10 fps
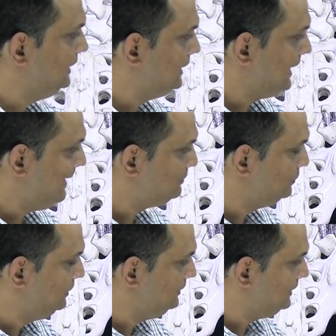the
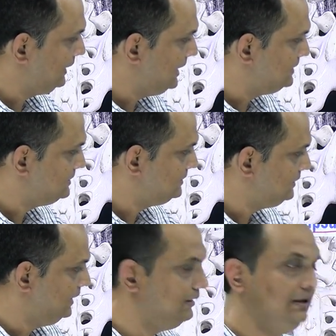capsule is attached
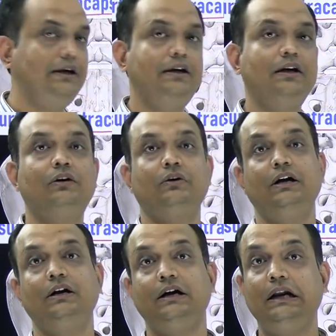till
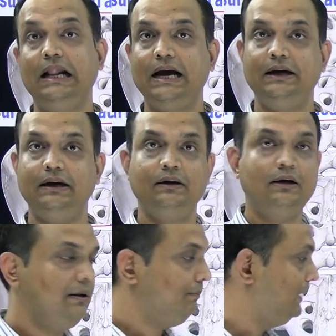intertrochanteric line,
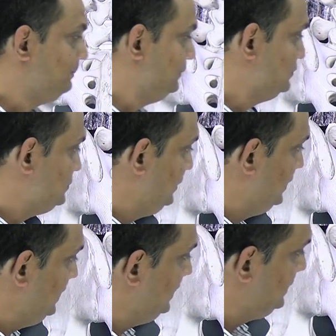but
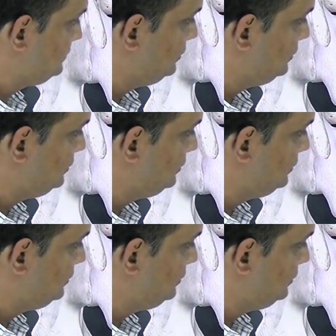posteriorly it is